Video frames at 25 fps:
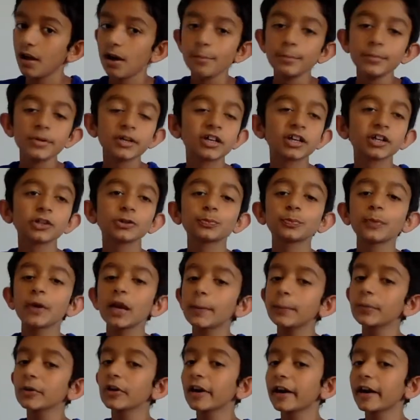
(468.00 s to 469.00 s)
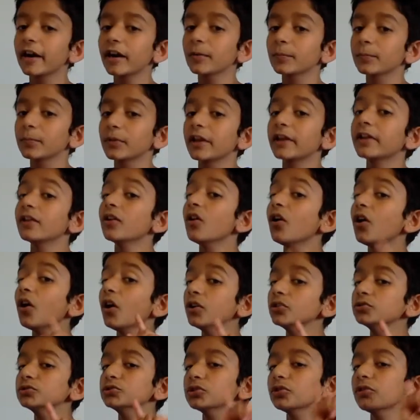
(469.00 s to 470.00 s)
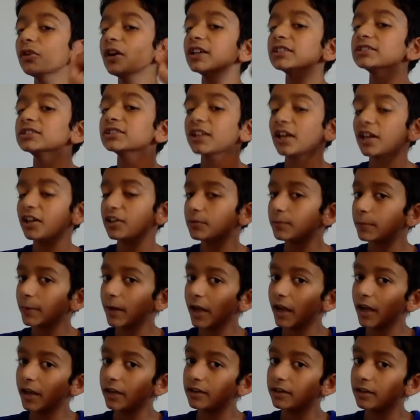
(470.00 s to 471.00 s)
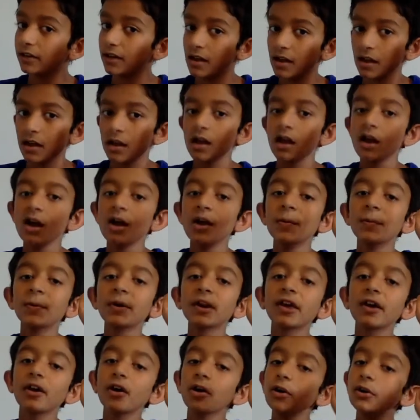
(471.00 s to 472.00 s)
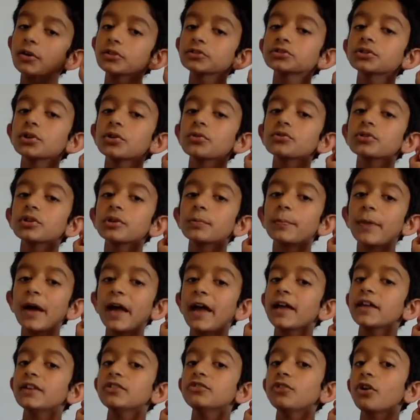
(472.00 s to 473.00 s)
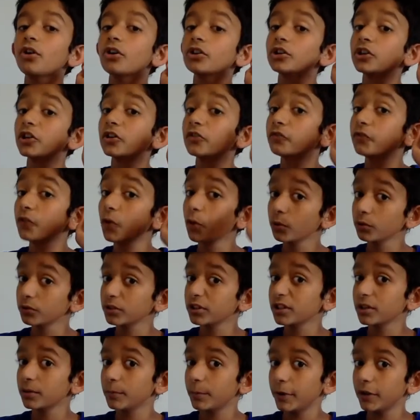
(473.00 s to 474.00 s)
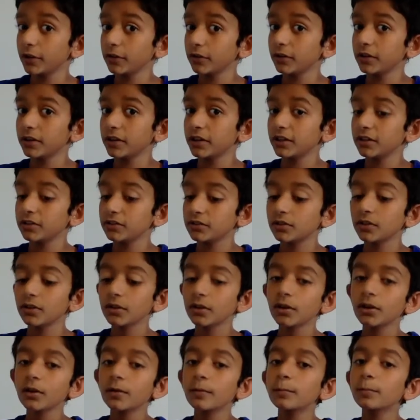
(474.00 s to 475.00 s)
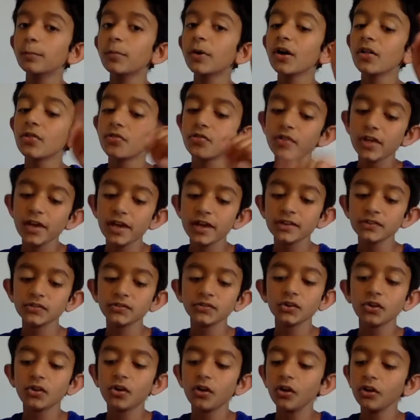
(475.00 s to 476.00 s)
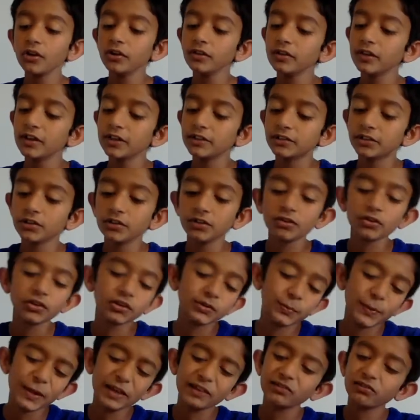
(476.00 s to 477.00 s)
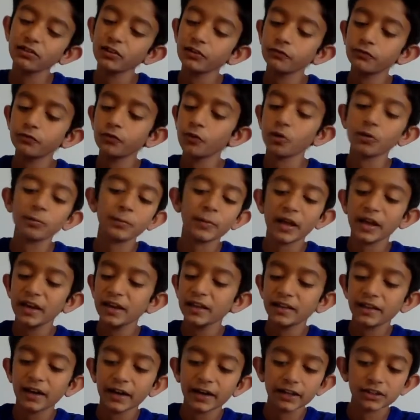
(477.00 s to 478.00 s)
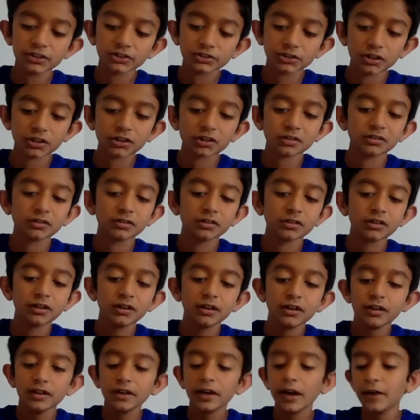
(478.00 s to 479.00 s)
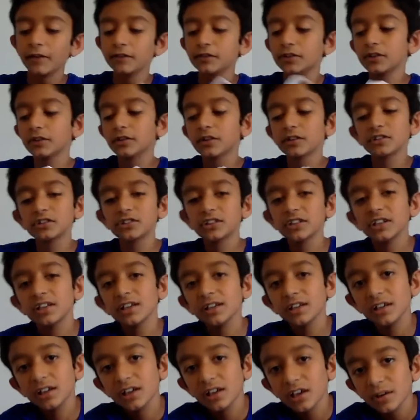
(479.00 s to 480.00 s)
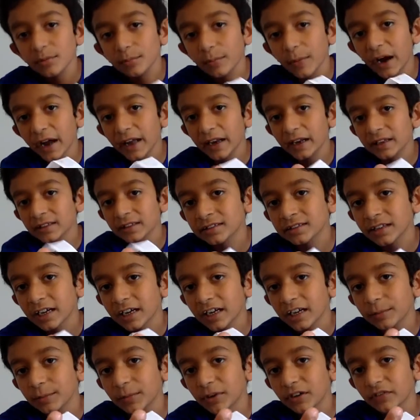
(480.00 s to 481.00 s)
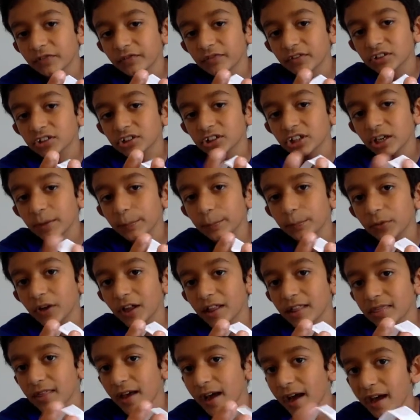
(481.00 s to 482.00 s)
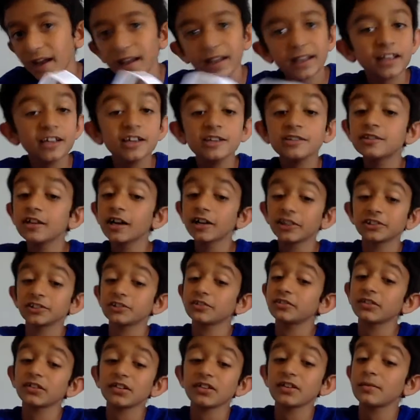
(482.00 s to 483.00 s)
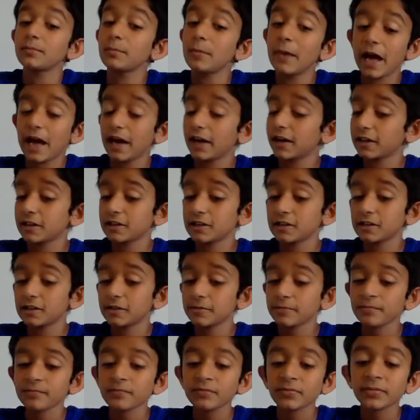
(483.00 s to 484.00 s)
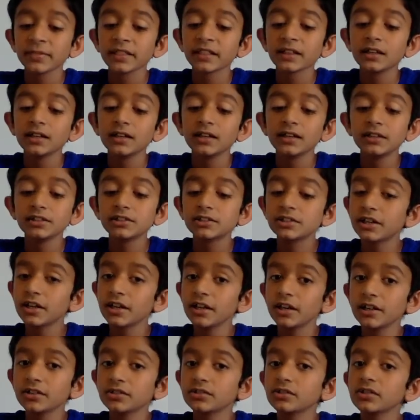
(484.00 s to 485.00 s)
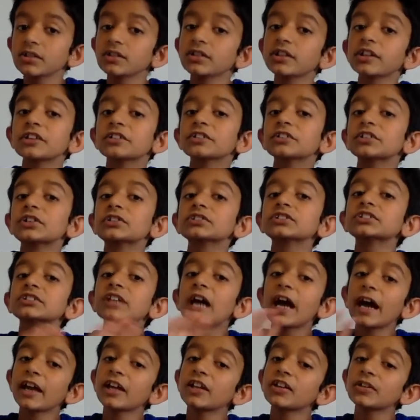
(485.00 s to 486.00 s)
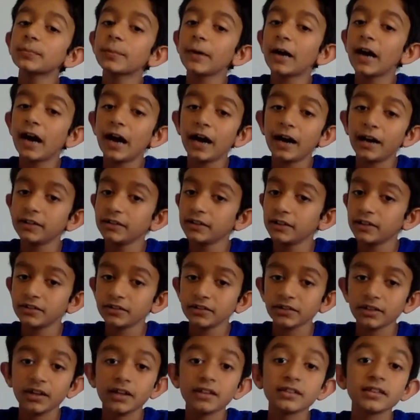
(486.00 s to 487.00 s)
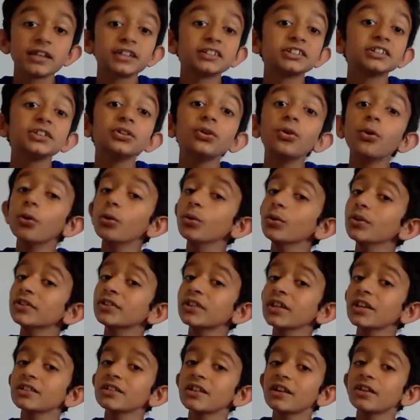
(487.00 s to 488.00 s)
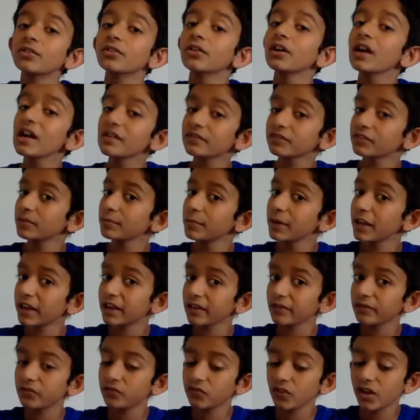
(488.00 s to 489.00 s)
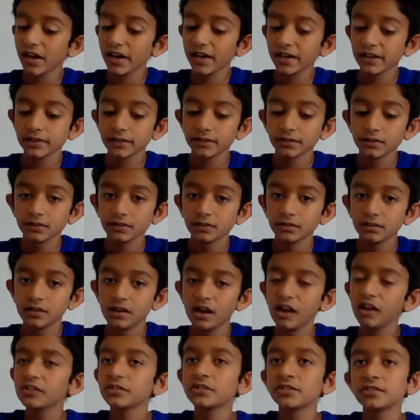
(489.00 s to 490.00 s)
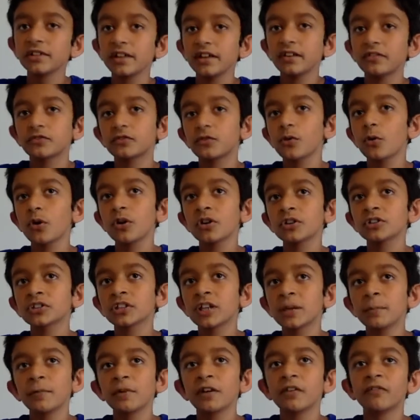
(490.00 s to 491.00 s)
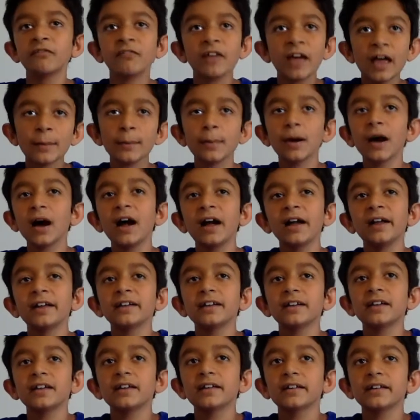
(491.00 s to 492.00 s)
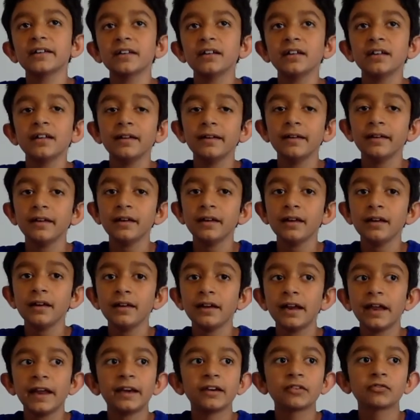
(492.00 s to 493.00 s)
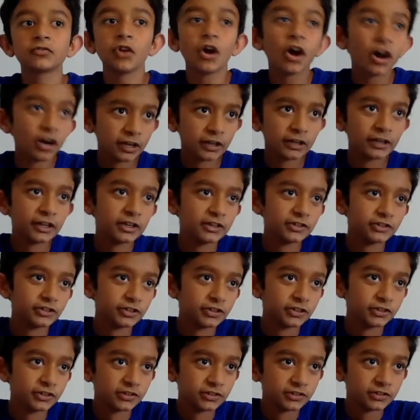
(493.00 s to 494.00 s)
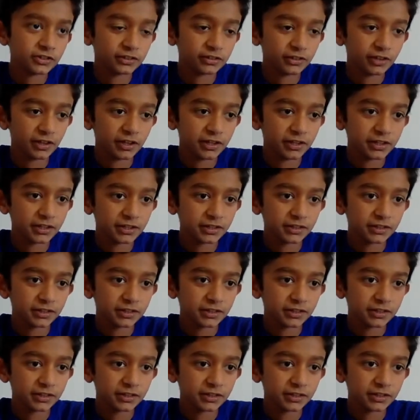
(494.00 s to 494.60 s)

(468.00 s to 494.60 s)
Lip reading: Because paper airplane also has science behind it, but it also depends on your folding abilities. But this, all you need to do is basically form any kind of circle. As you can see, mine a tiny bit of a tip like that. It doesn't really matter. It's because there's a science behind this, and that's the only thing that'll ever make it fly. Other than, of course, keeping a fan behind it, and adding rocket engines, and then